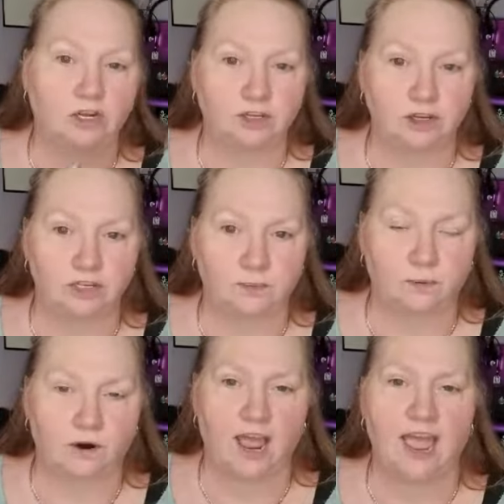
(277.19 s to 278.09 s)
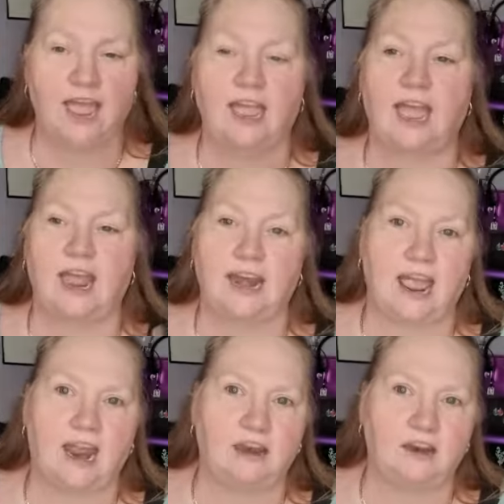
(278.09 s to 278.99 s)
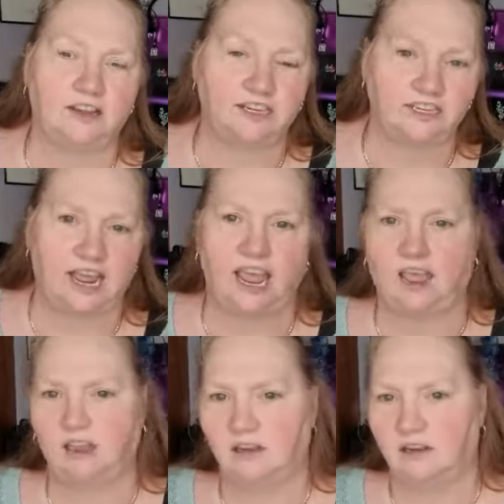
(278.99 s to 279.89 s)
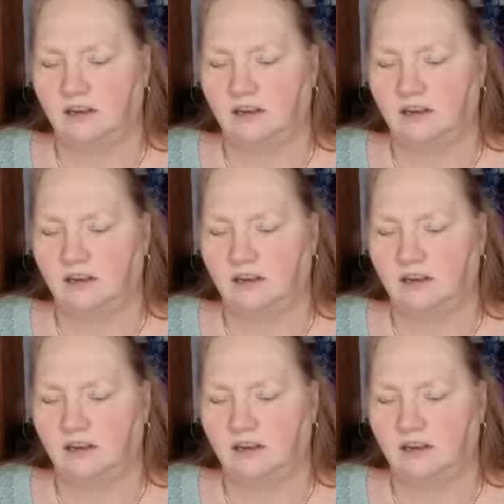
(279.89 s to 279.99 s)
I'll do the spray and then the stick,